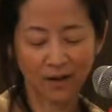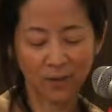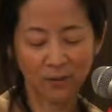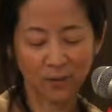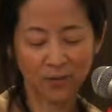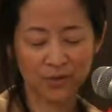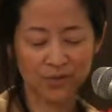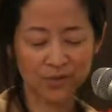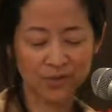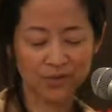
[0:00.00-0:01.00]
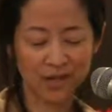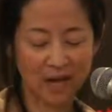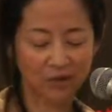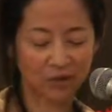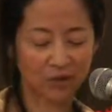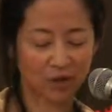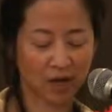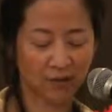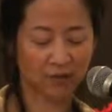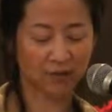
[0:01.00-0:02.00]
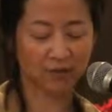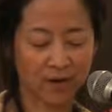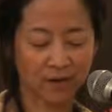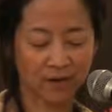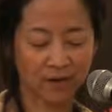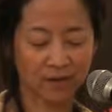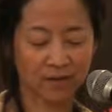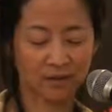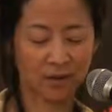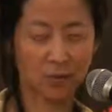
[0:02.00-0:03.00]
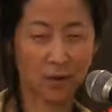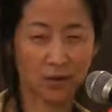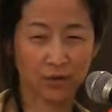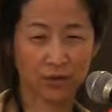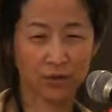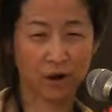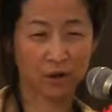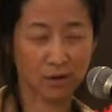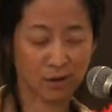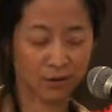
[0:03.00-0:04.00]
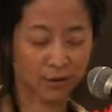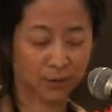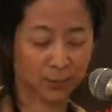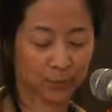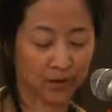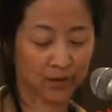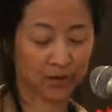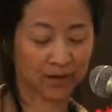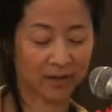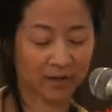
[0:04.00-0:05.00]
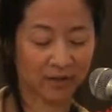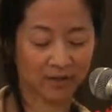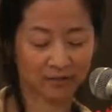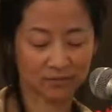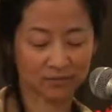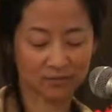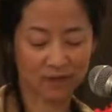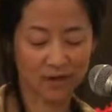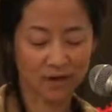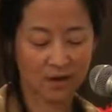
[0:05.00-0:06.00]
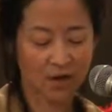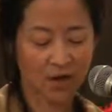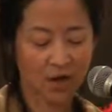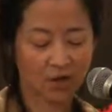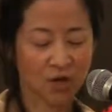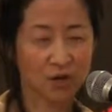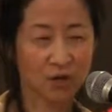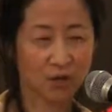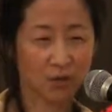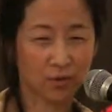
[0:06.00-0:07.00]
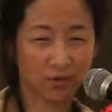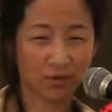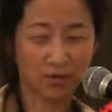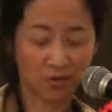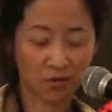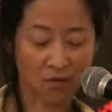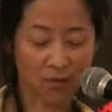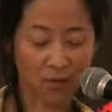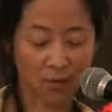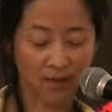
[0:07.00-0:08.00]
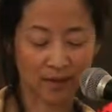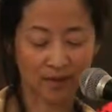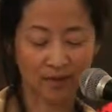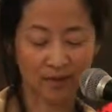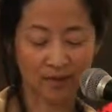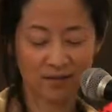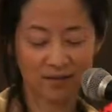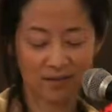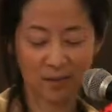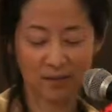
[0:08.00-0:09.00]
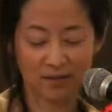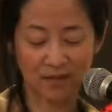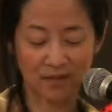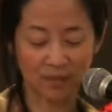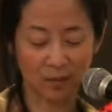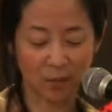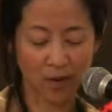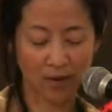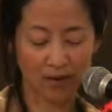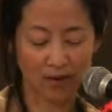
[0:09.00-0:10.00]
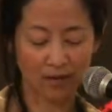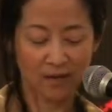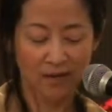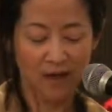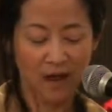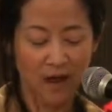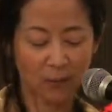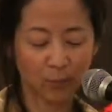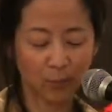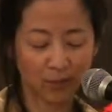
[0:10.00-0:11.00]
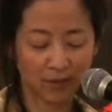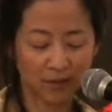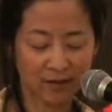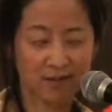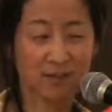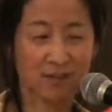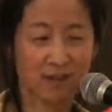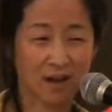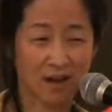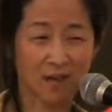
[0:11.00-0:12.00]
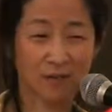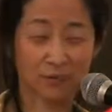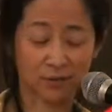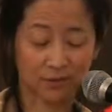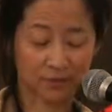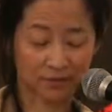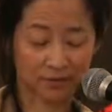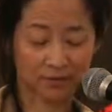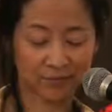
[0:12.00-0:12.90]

and were there still savage tribes red Indians wandering all over the prairies? Charles told us that all the red Indians had been taken away, and we breathed a sigh of relief.